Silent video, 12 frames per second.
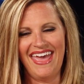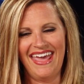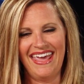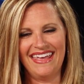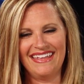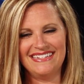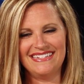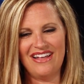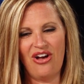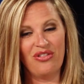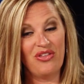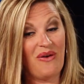And
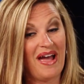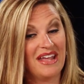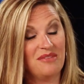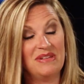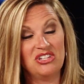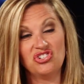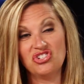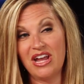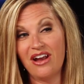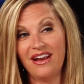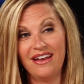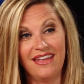although I had been
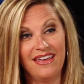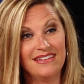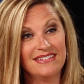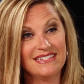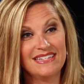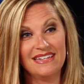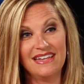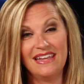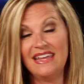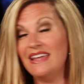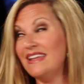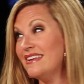sharing it
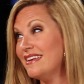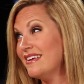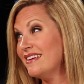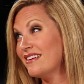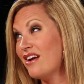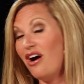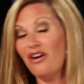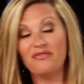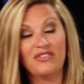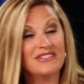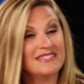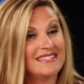in
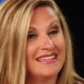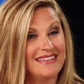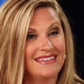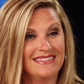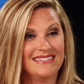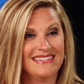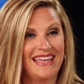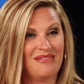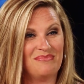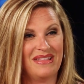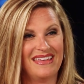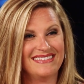conferences
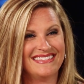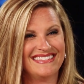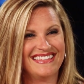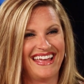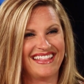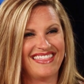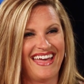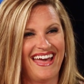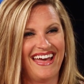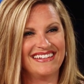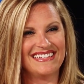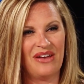and places like
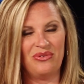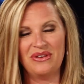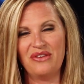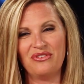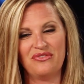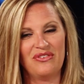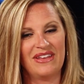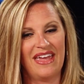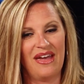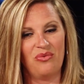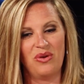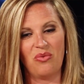that, I will never
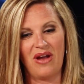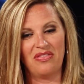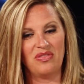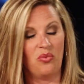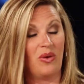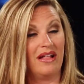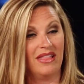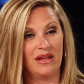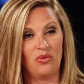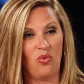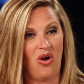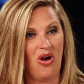forget we were at the
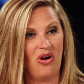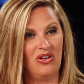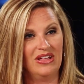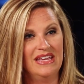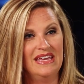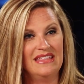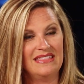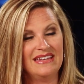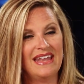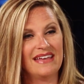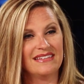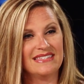Wailing Wall the
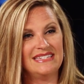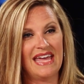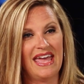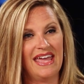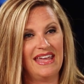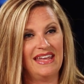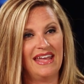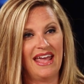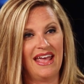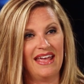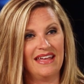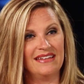next day,
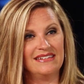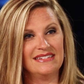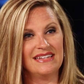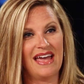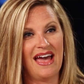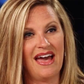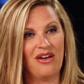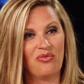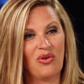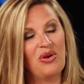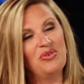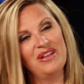and I
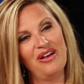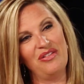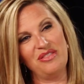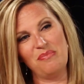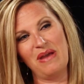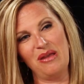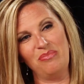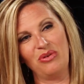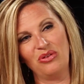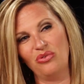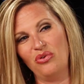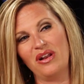wrote on the
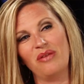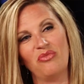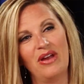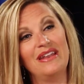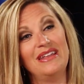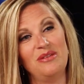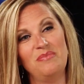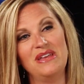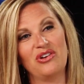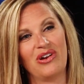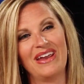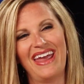paper, "Lord, I'm ready to
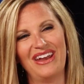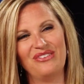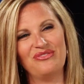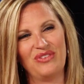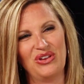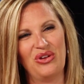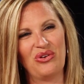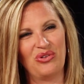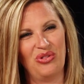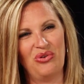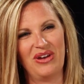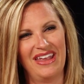be creative for Your
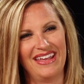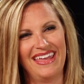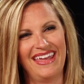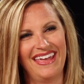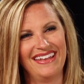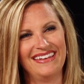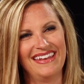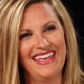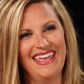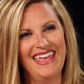glory again."